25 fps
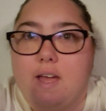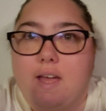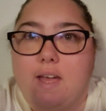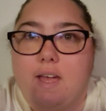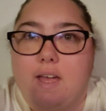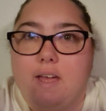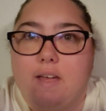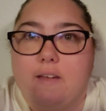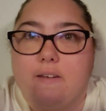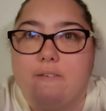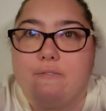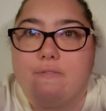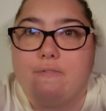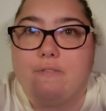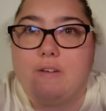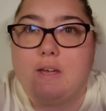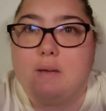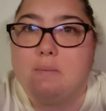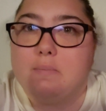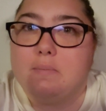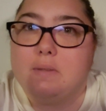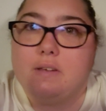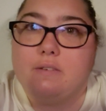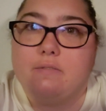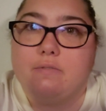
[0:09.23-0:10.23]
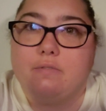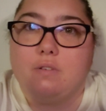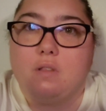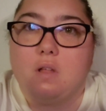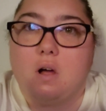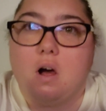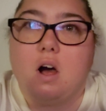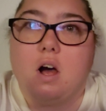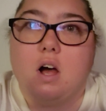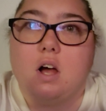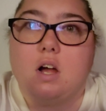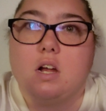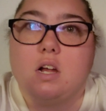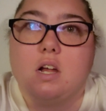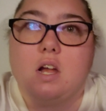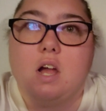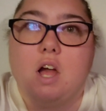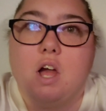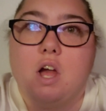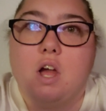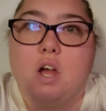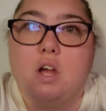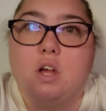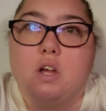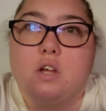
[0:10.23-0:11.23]
a family vlog,
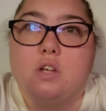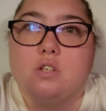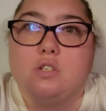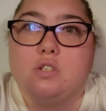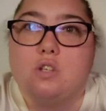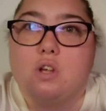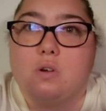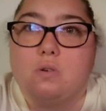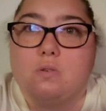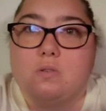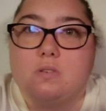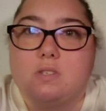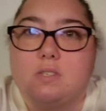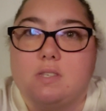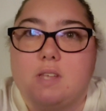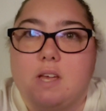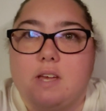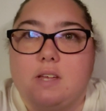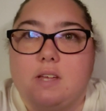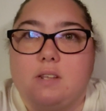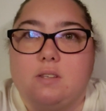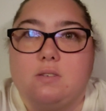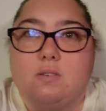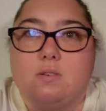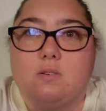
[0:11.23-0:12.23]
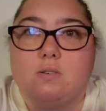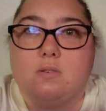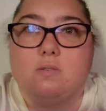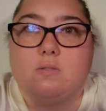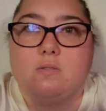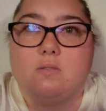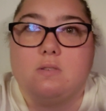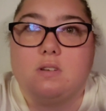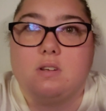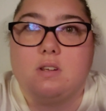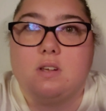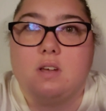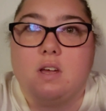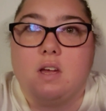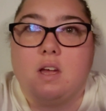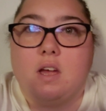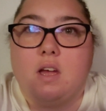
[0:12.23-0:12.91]
so stay tuned